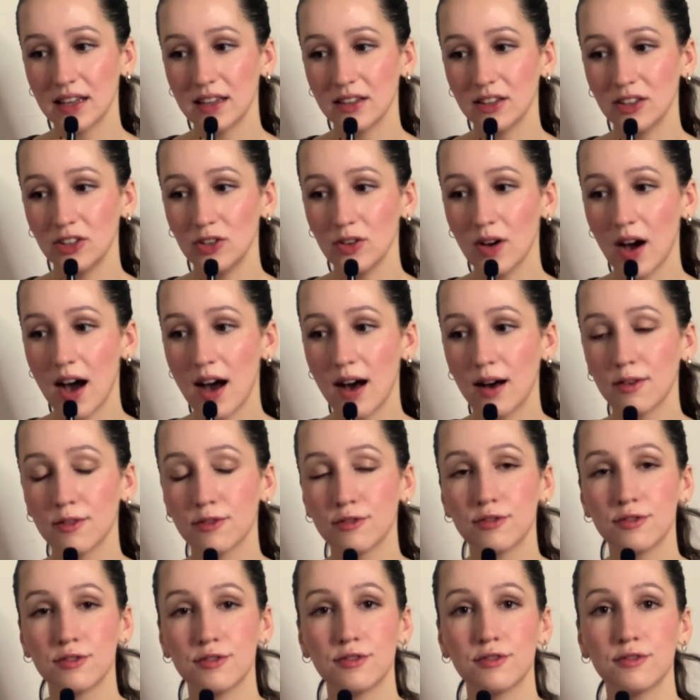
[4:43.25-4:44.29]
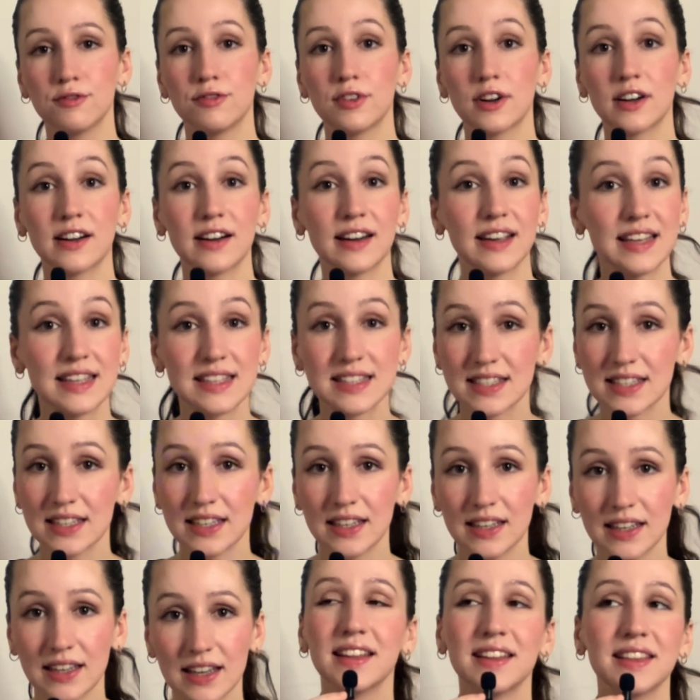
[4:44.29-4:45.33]
you have
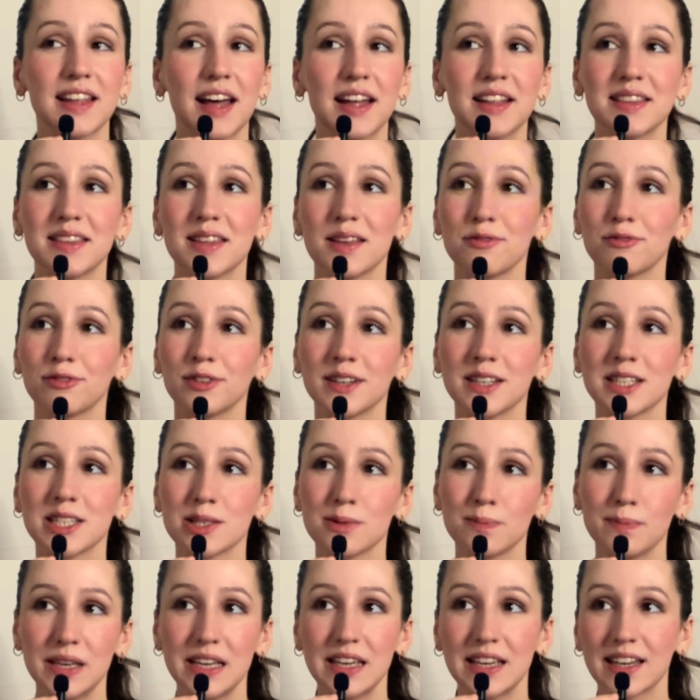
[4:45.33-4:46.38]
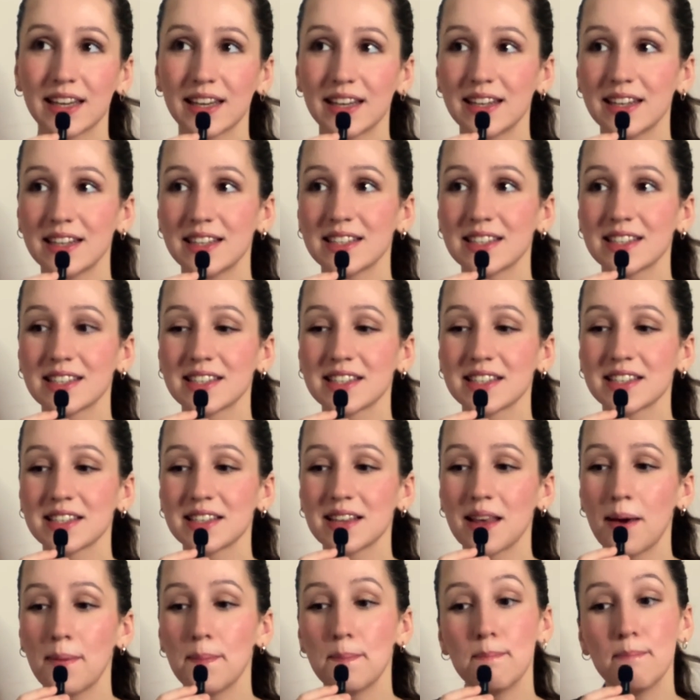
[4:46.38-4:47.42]
variety, and that different speakers
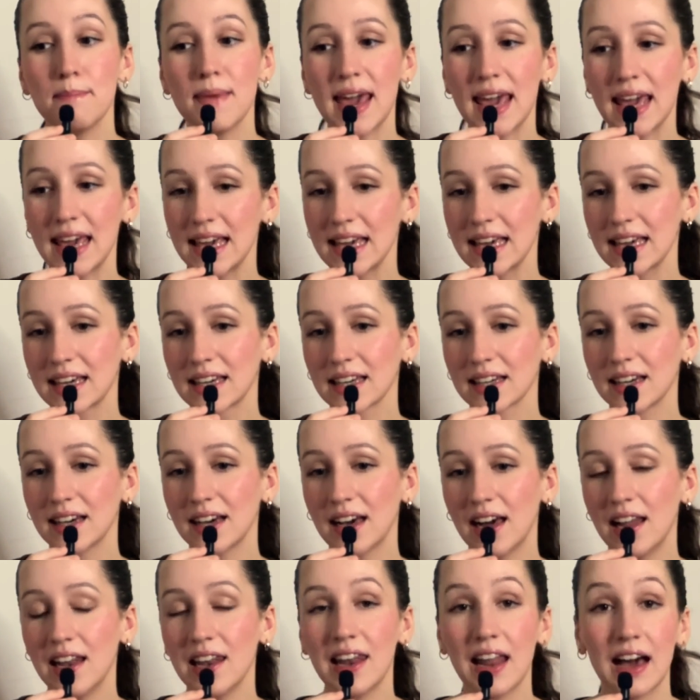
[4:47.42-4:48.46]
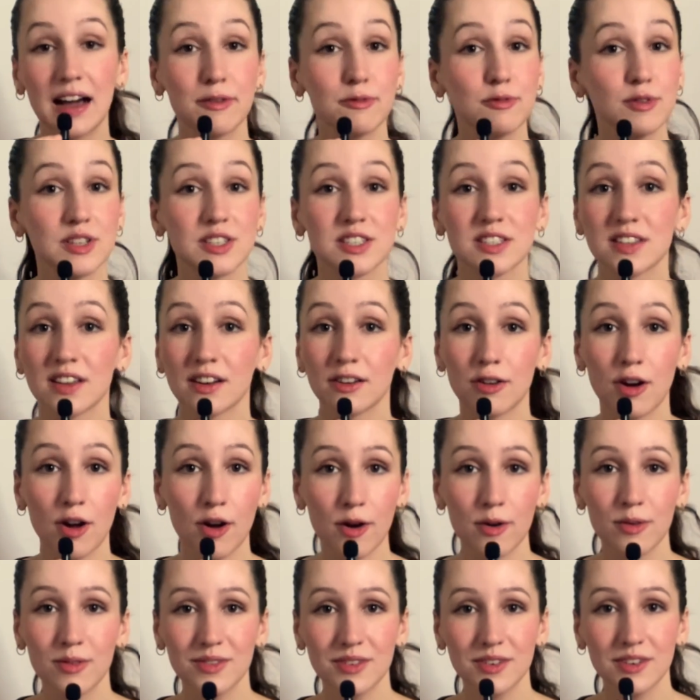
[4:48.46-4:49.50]
make a language their
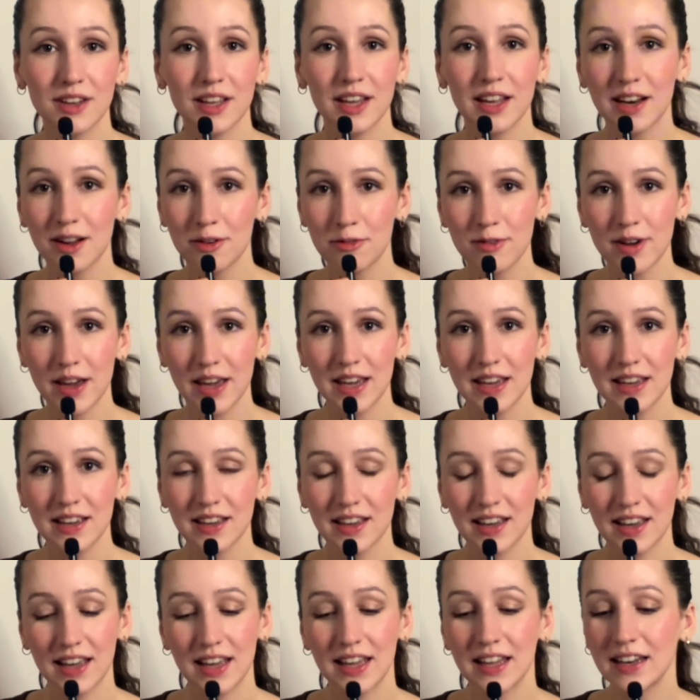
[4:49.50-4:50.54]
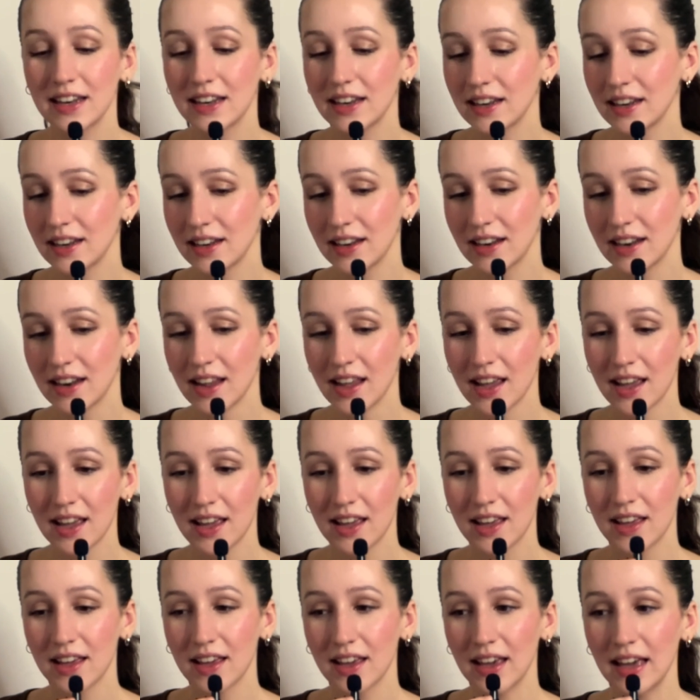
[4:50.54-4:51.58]
own in a way. And
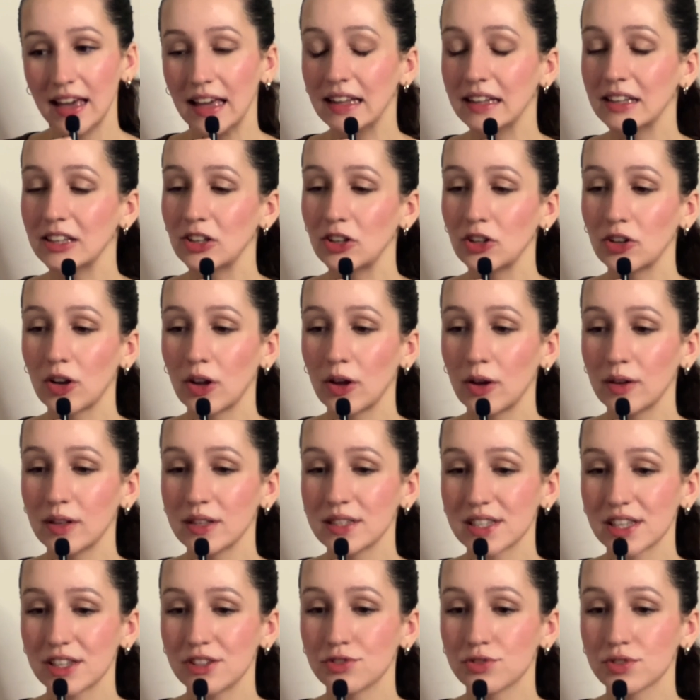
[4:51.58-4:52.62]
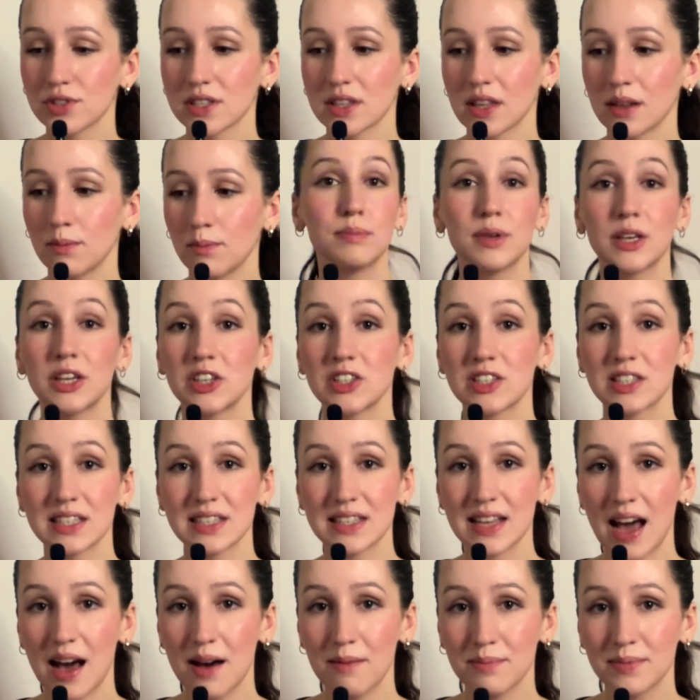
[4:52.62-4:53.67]
you know, it's interesting because this
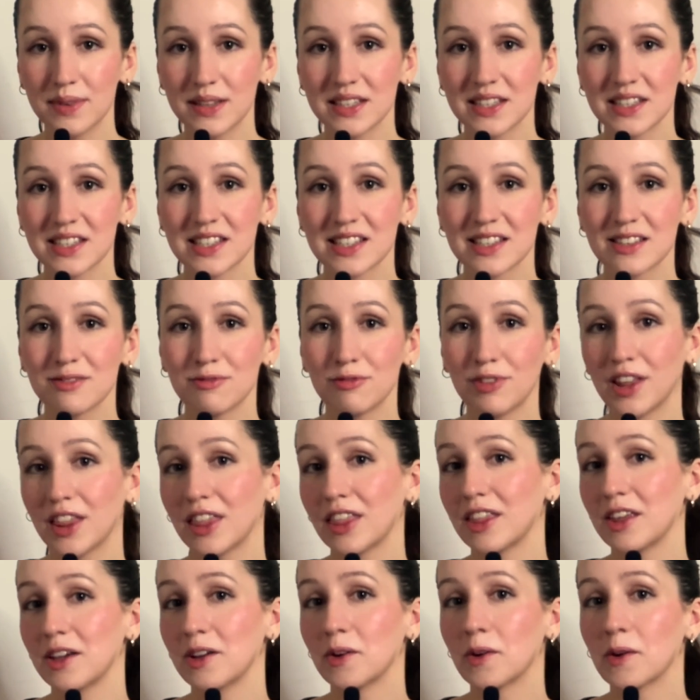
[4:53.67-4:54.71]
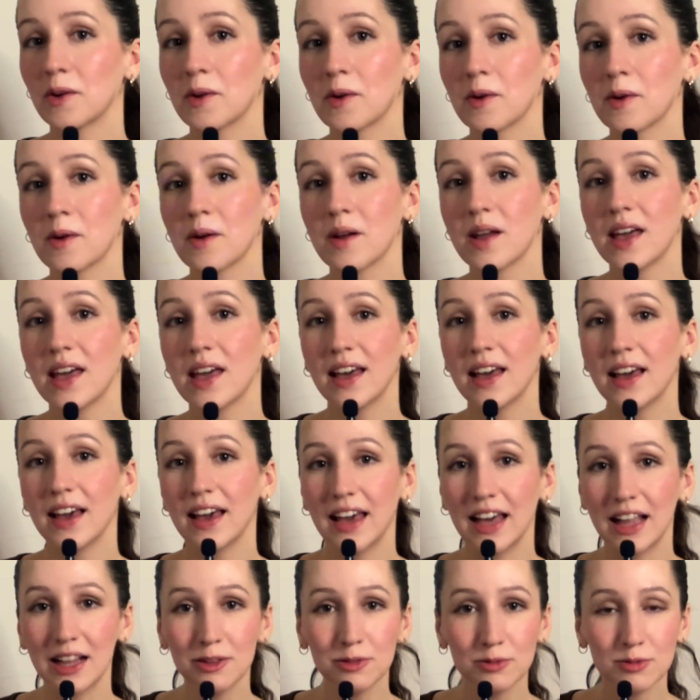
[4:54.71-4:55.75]
happens with your
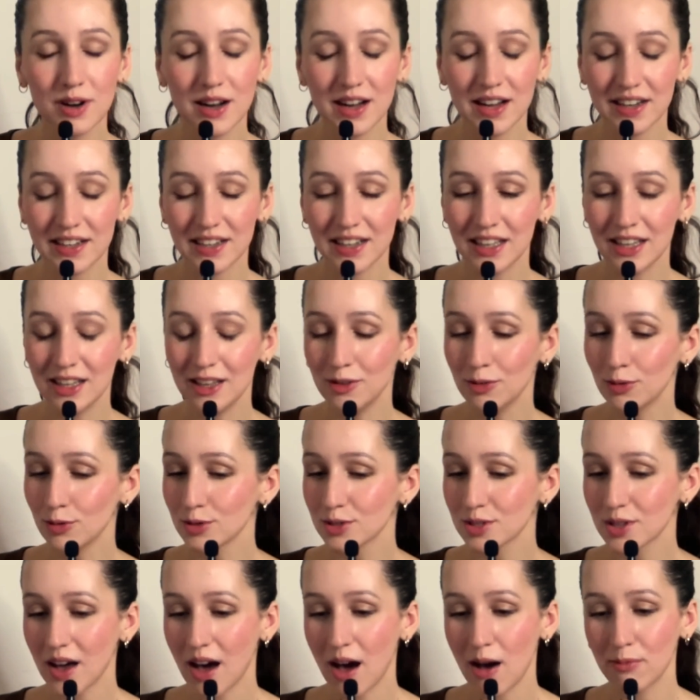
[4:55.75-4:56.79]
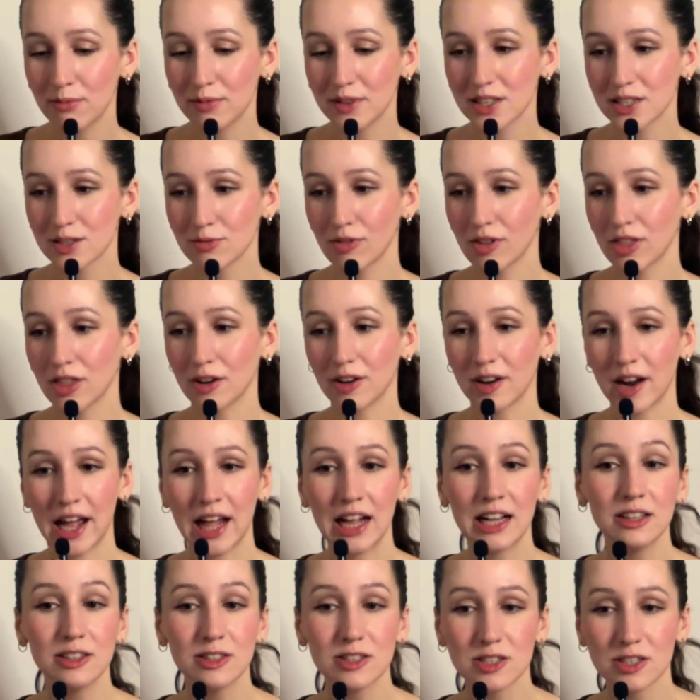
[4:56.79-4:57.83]
L1, it also happens with your
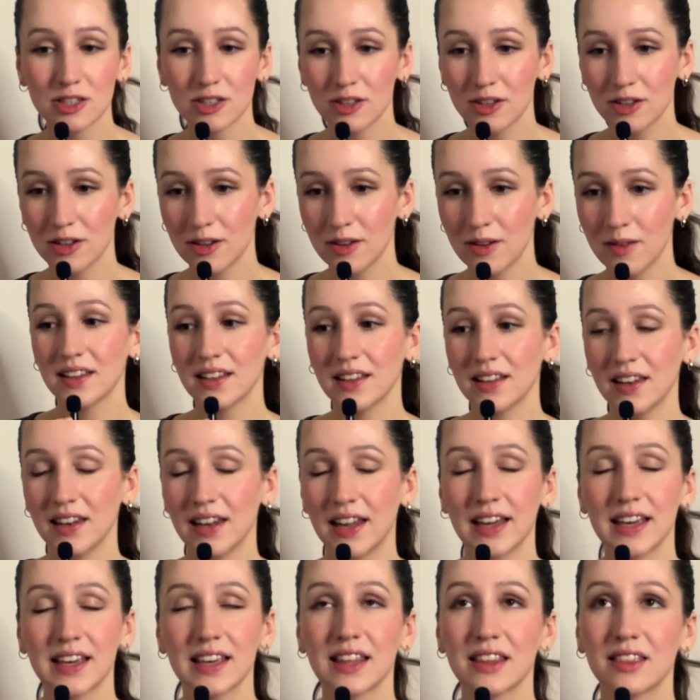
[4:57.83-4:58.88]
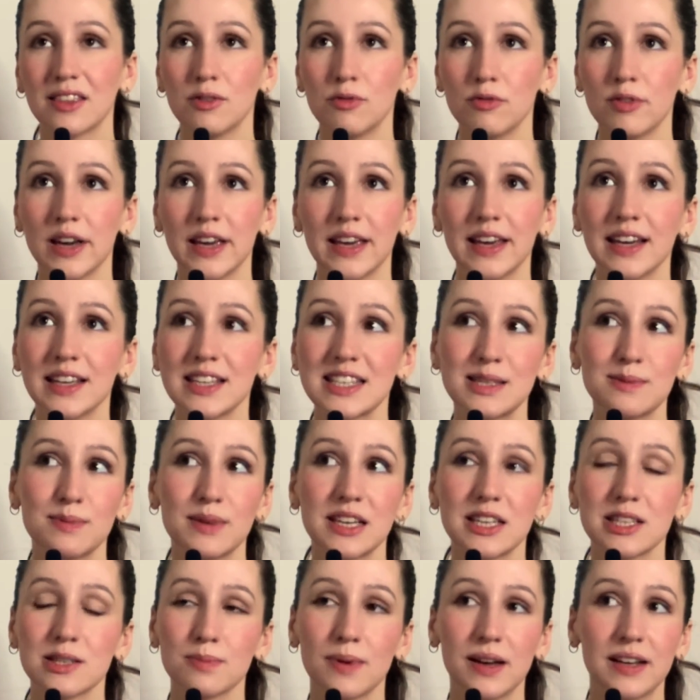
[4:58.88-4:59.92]
L2. Like the way I
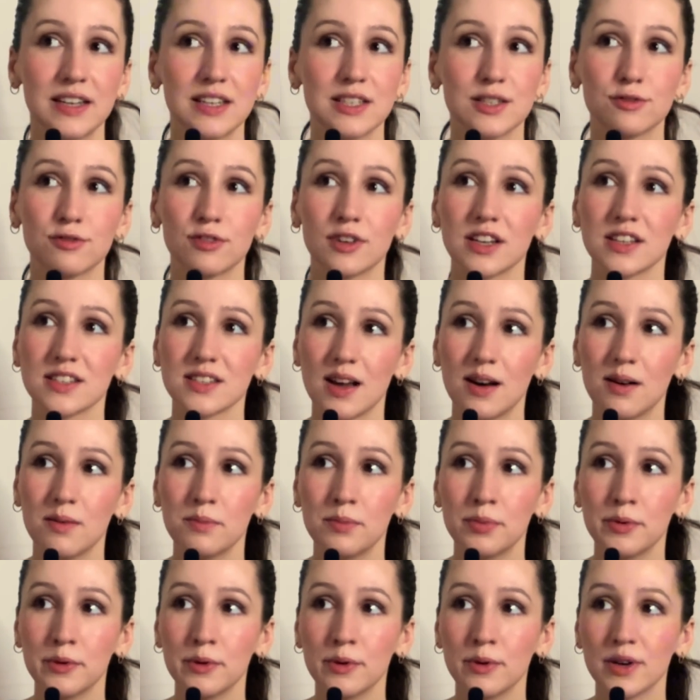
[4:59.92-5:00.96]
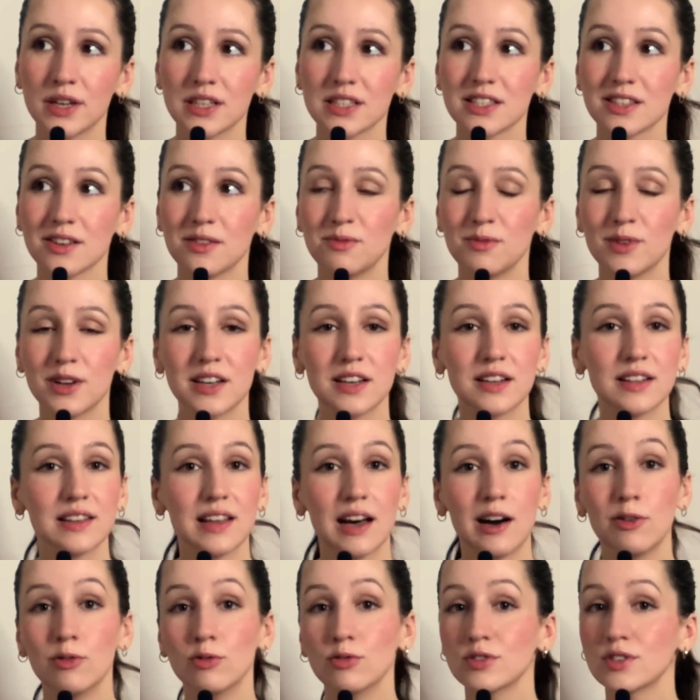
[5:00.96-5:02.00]
speak Spanish, for example, as someone
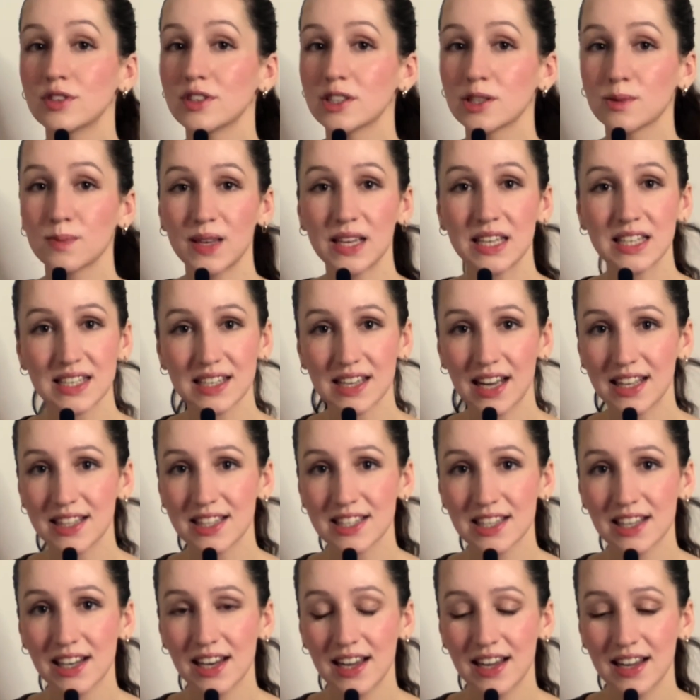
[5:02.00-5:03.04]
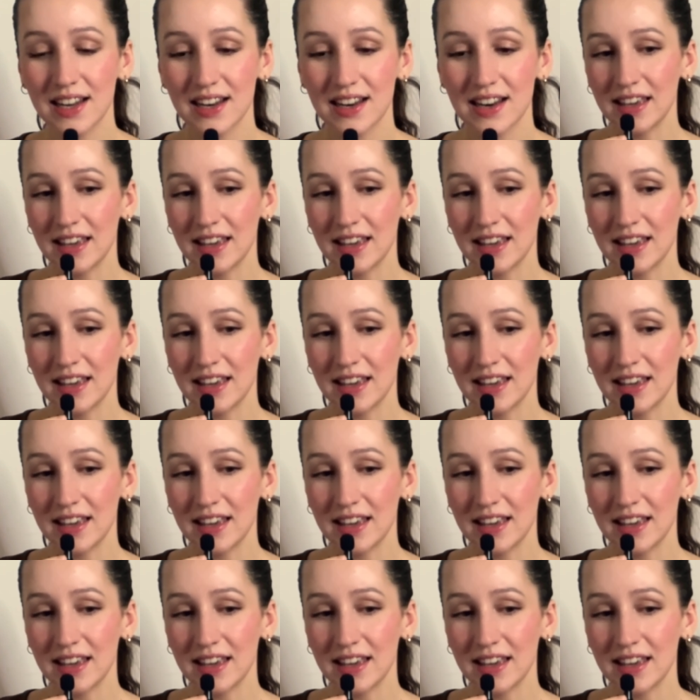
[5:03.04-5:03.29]
that also speaks Catalan,